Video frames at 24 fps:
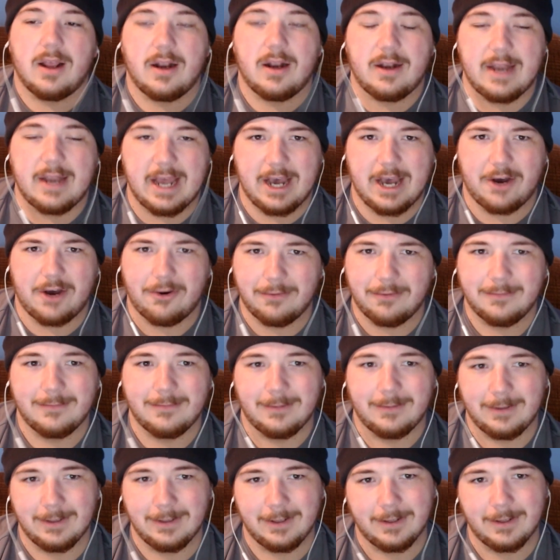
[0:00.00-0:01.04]
Now,
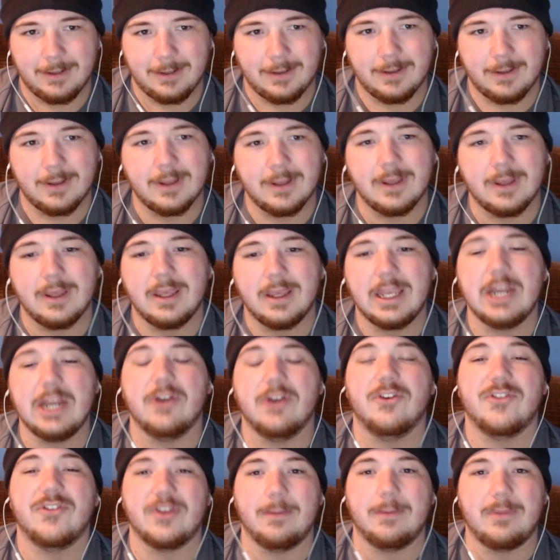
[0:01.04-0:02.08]

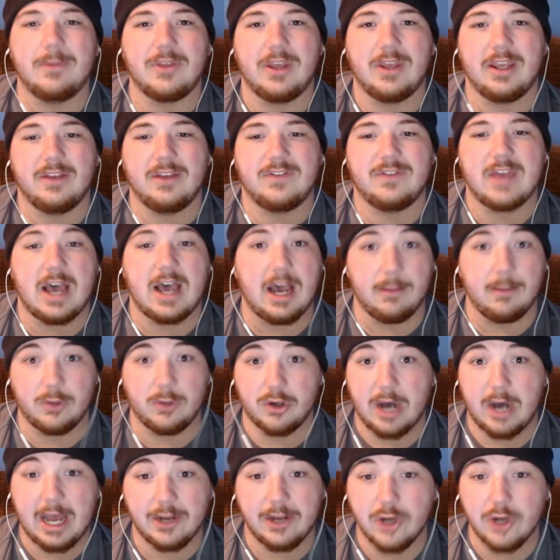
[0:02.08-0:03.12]
here's some things that I'm
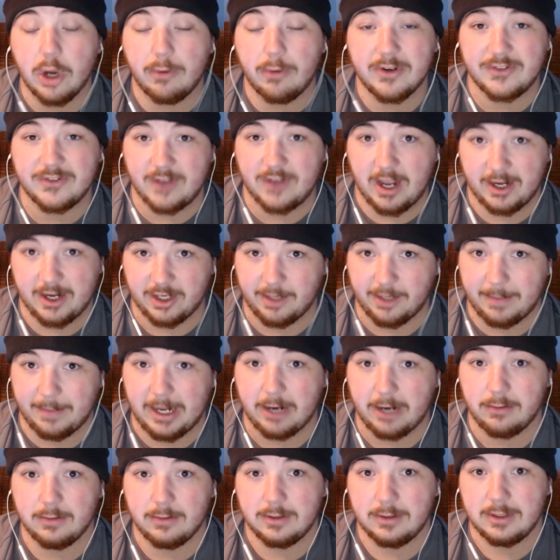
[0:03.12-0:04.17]
glad no one's talking
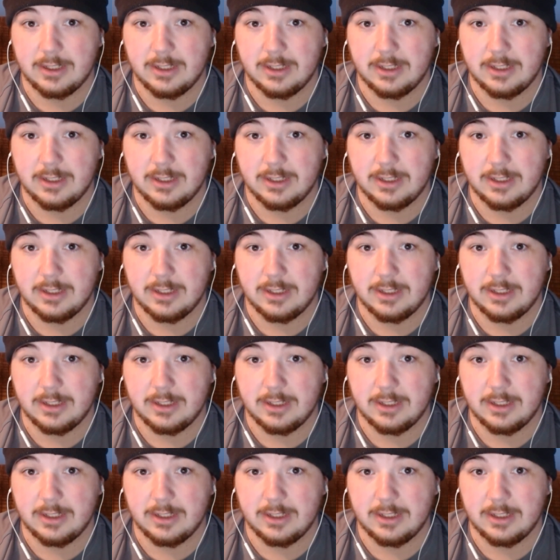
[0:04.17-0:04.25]
about.